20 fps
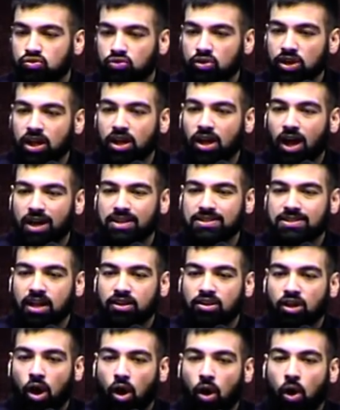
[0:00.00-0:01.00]
realize
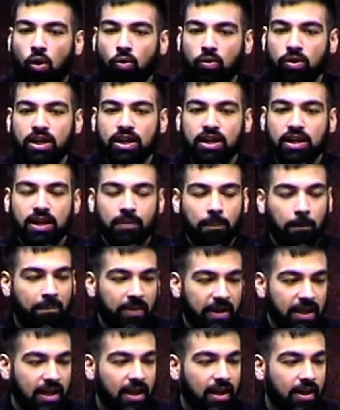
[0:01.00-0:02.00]
that the only
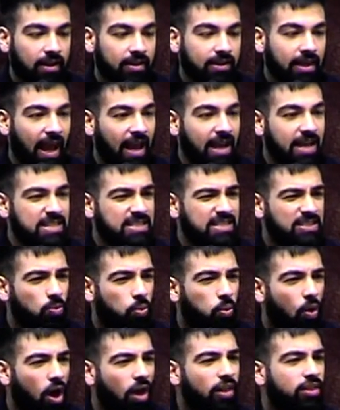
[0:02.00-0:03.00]
being that is
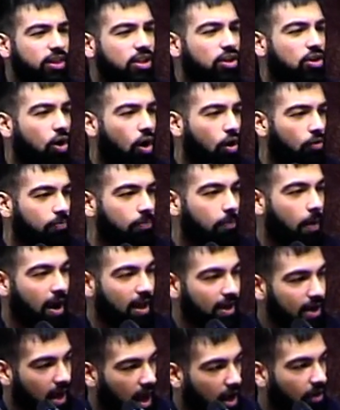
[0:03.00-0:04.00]
worthy of my
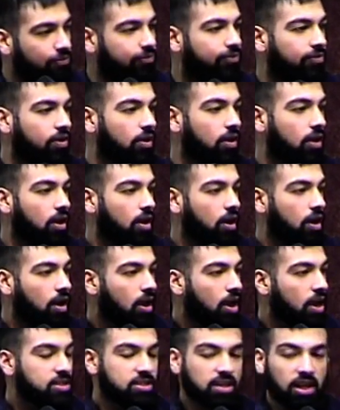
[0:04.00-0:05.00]
love
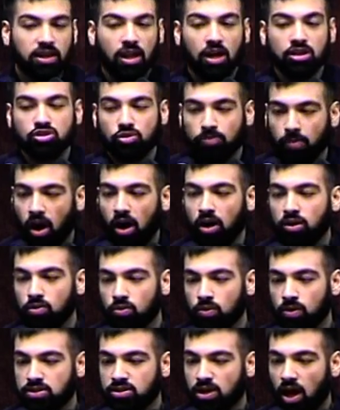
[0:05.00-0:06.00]
is Allah
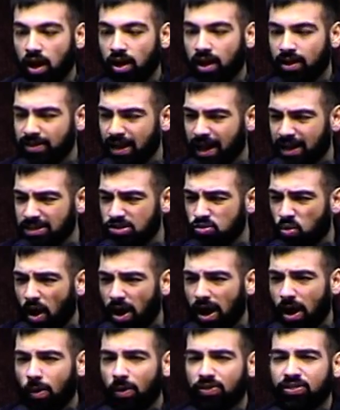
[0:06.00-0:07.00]
subhanahu wa ta'ala. And that is
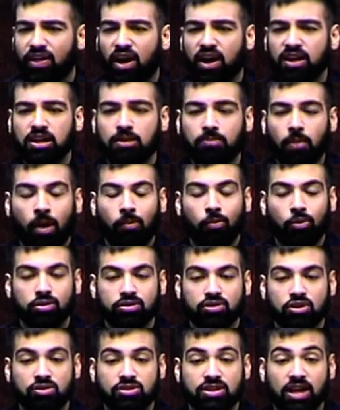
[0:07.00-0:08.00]
why our third imam
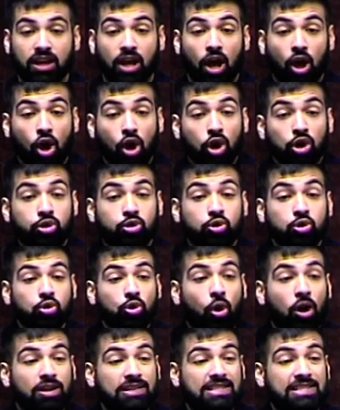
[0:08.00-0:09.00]
also said, do
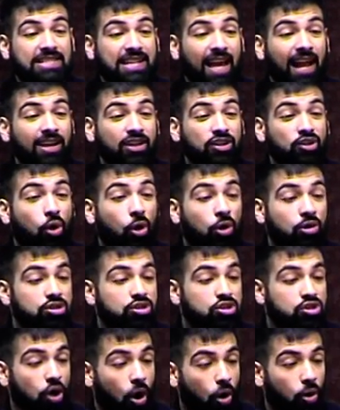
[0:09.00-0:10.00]
not sell your
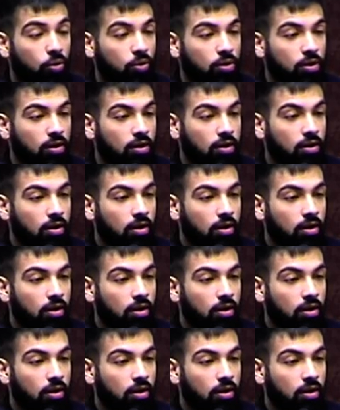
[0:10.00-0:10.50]
soul